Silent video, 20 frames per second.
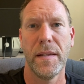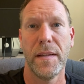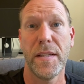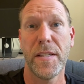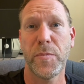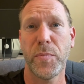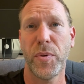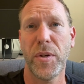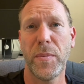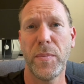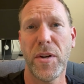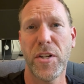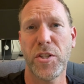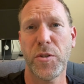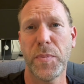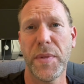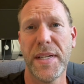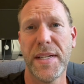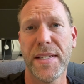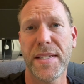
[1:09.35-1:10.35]
This pretty much
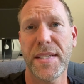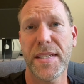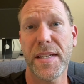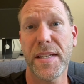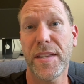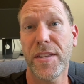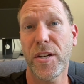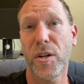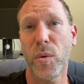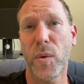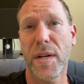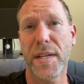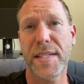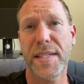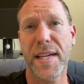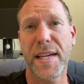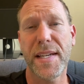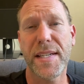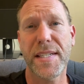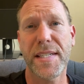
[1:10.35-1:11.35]
means that there was
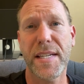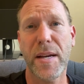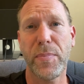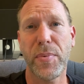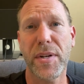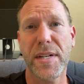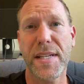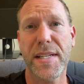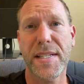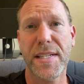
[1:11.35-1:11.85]
a separate